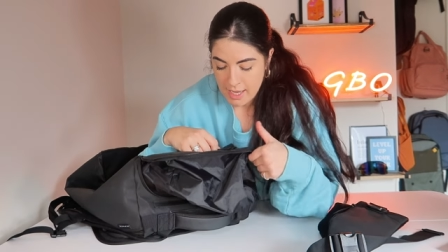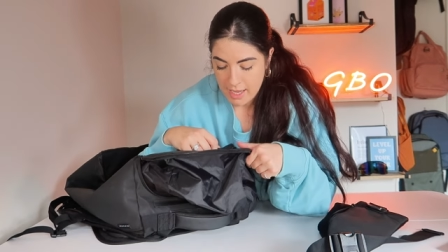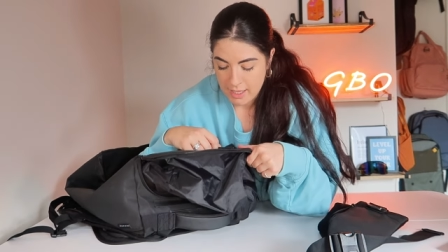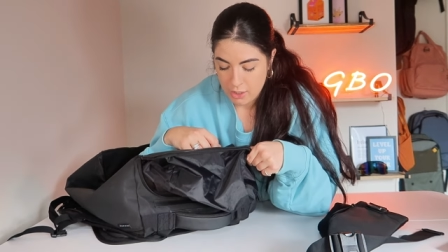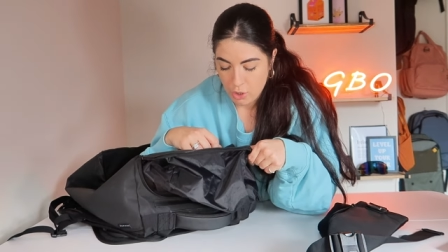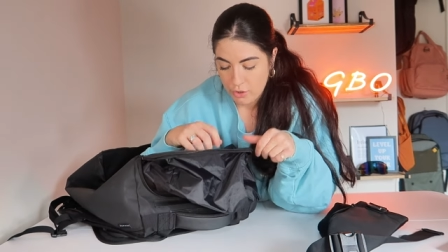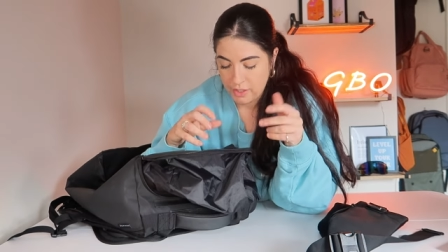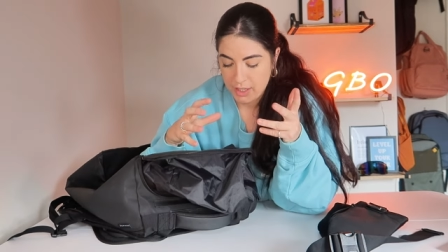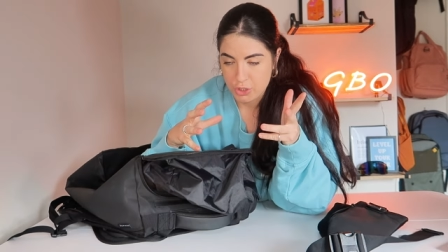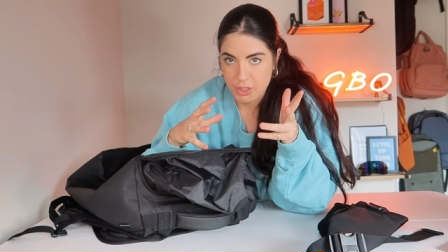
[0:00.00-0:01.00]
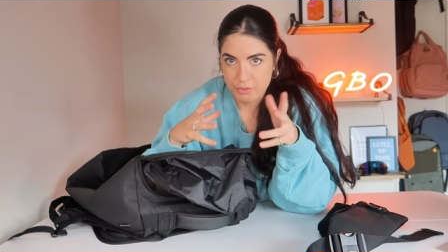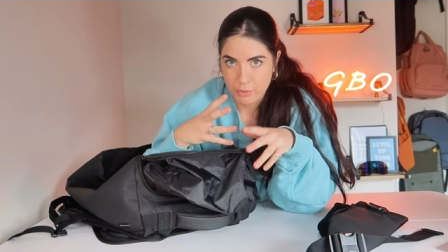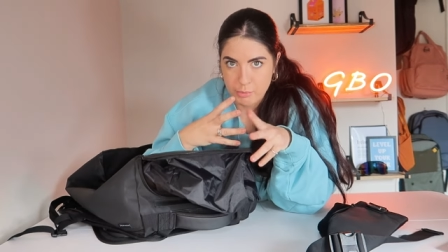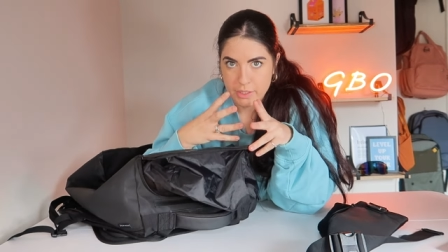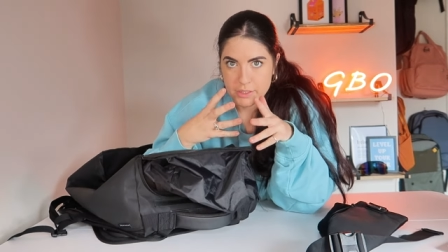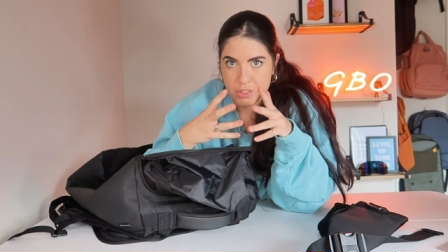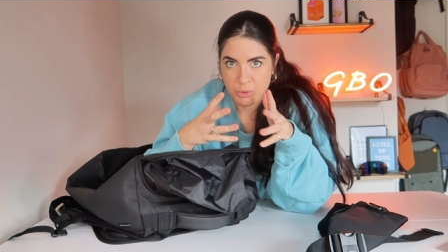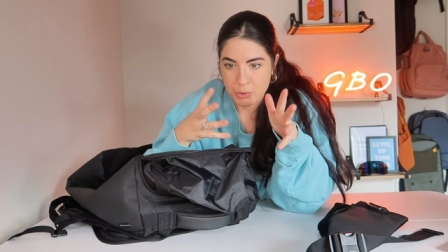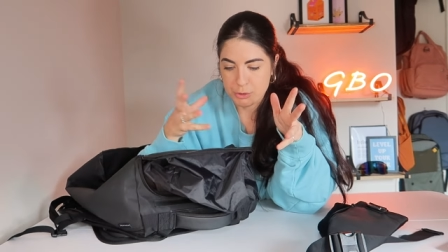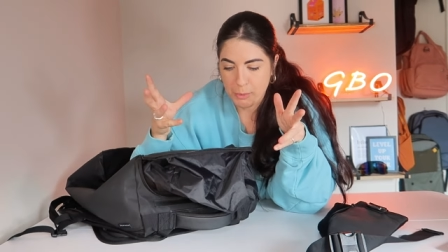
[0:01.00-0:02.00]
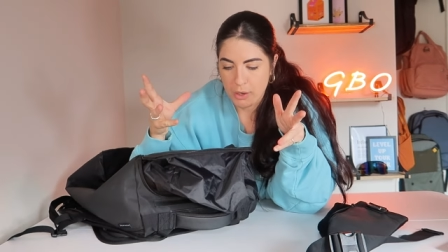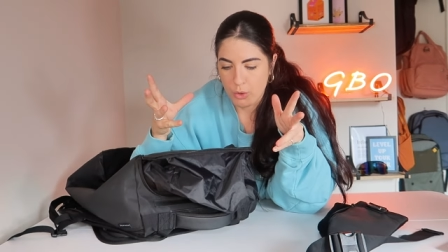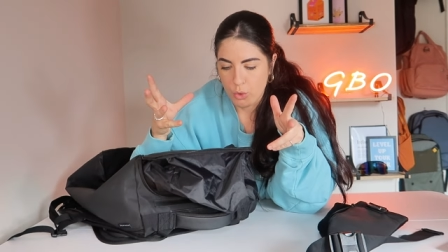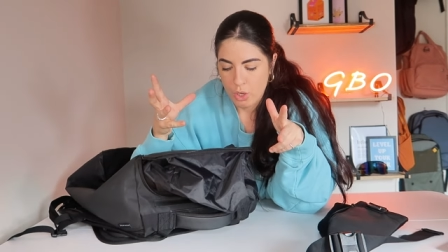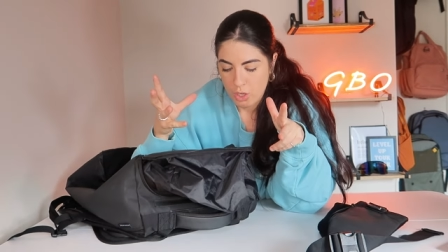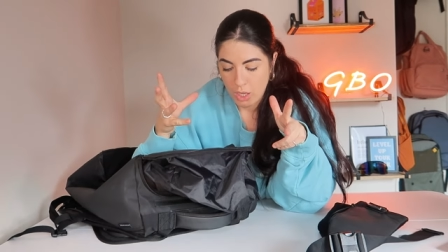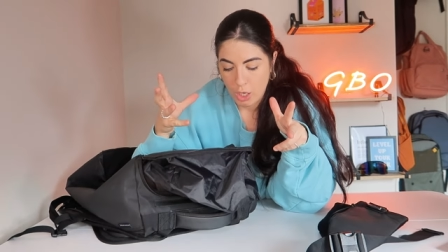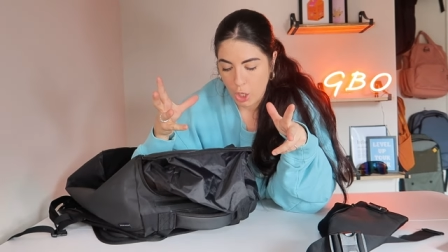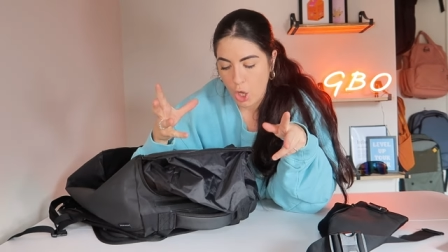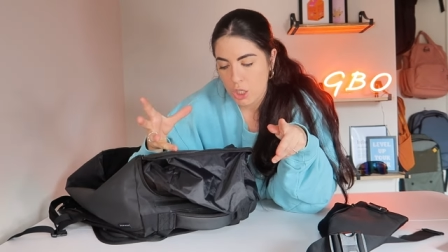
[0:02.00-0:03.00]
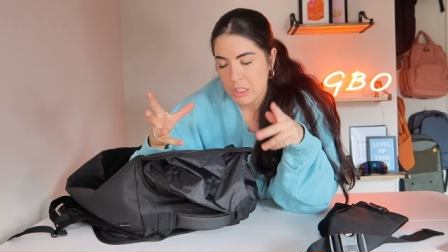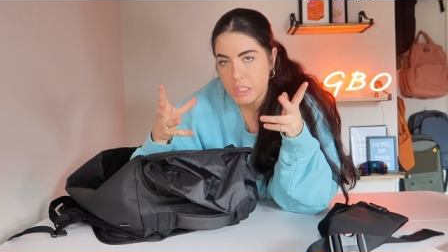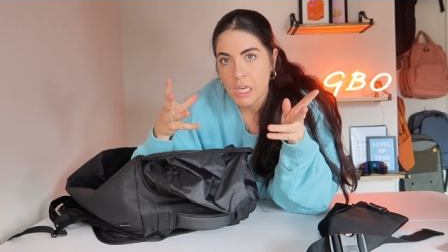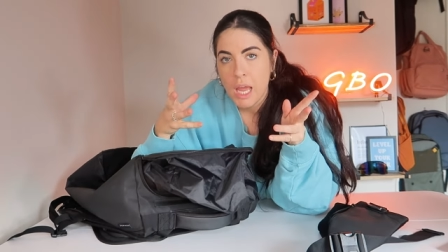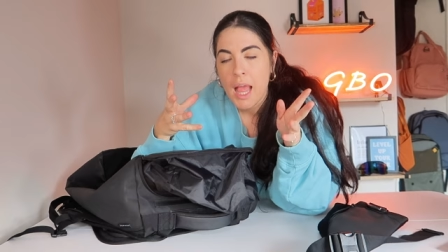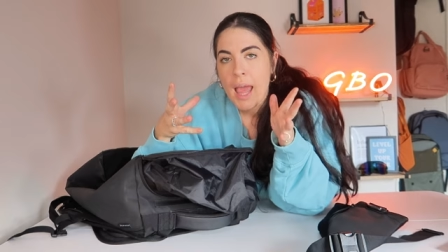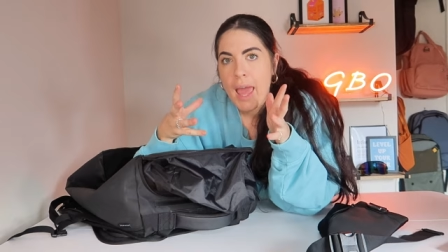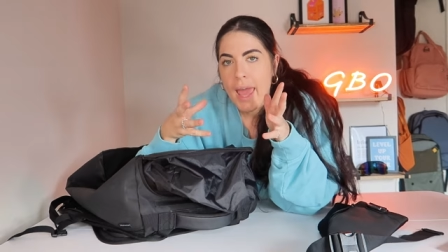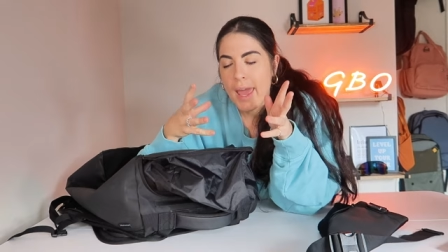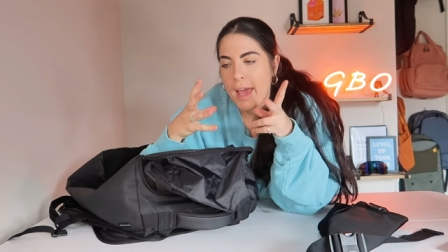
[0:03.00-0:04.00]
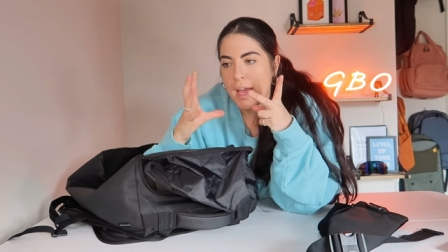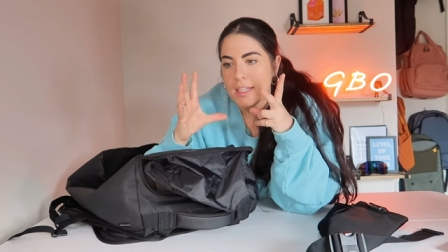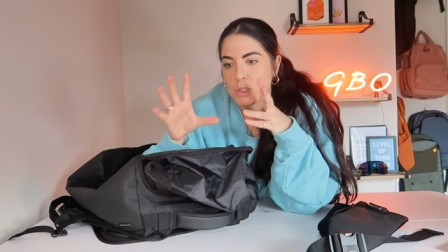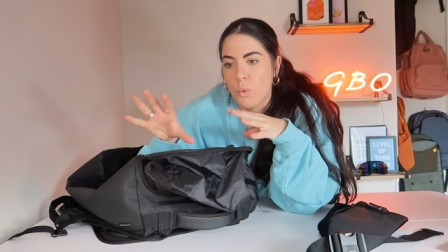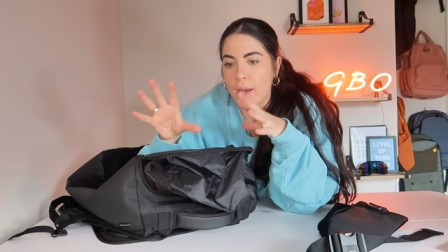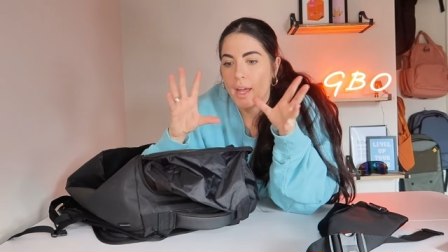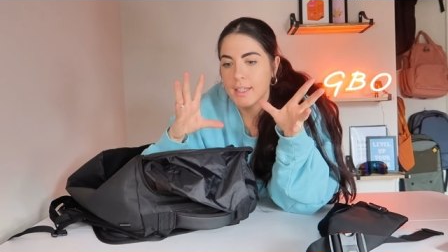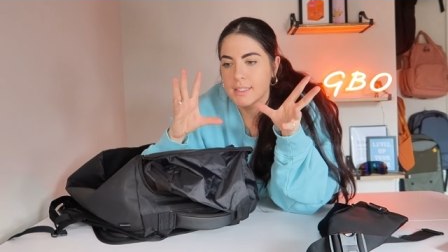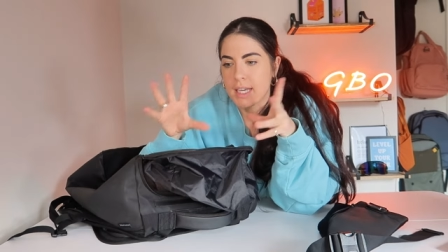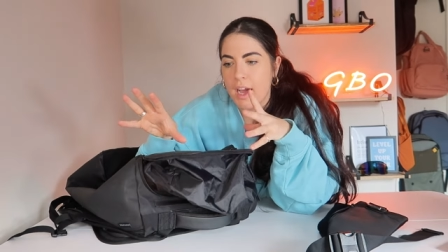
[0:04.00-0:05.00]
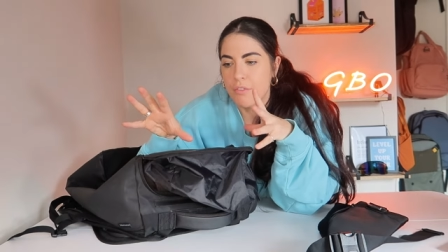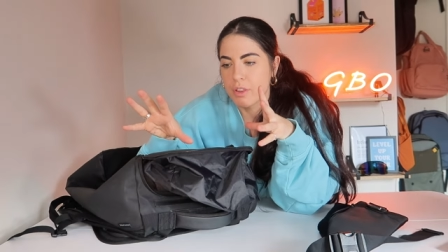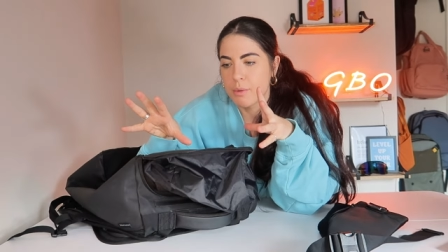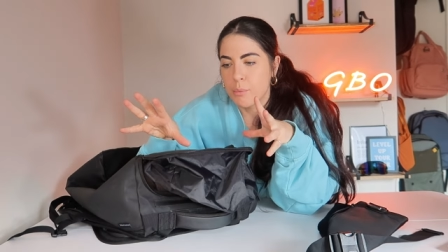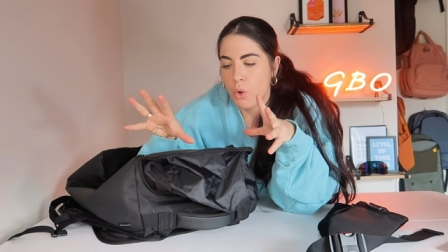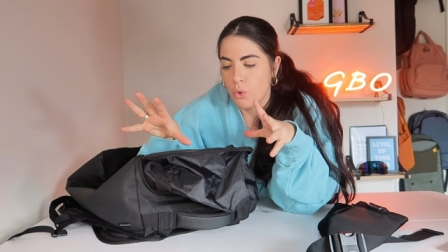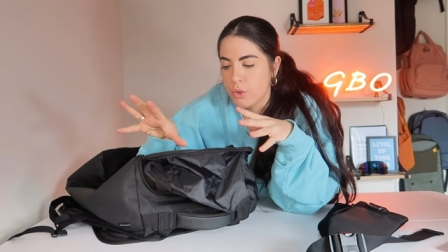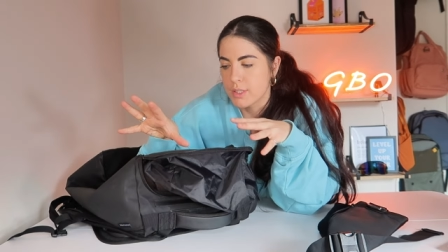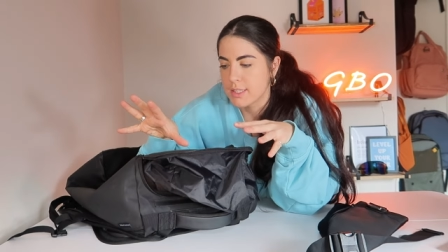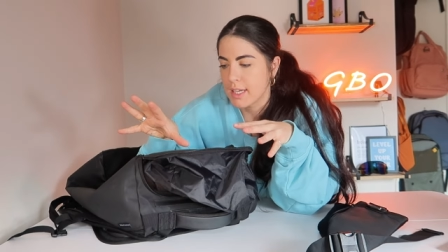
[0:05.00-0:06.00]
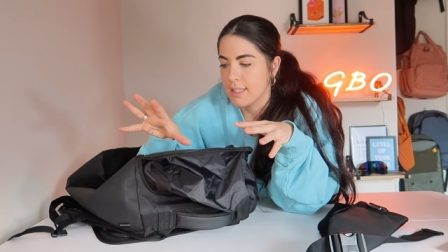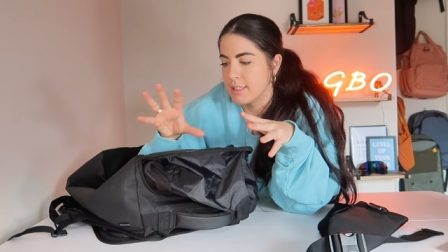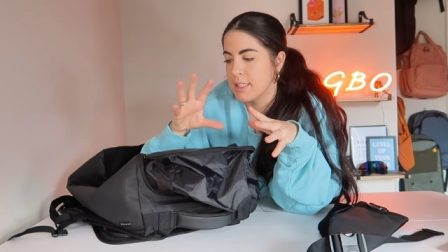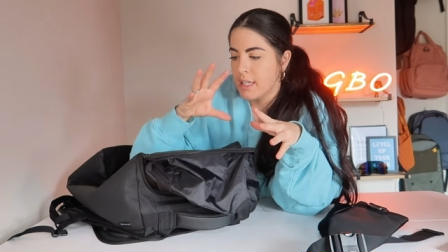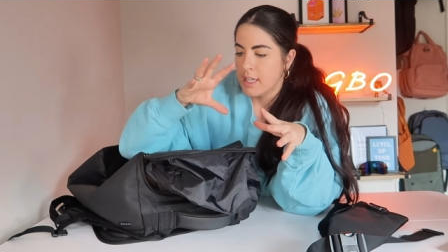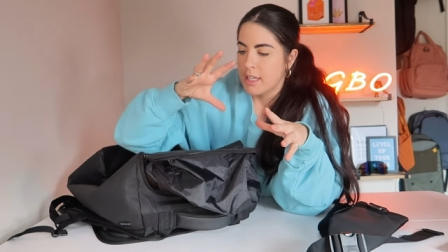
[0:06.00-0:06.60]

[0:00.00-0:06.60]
And now that I drink from my Super Sparrow a lot, uh, it's quite handy having them on the side